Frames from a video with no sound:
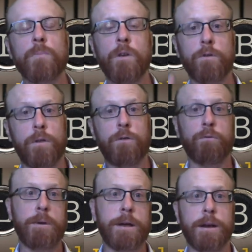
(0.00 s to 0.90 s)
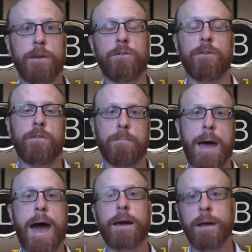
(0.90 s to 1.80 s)
So there's three conditions: the
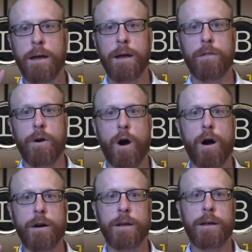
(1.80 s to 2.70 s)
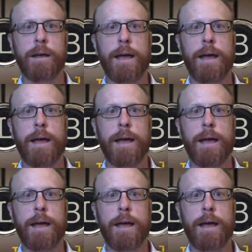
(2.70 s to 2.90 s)
back, the heart,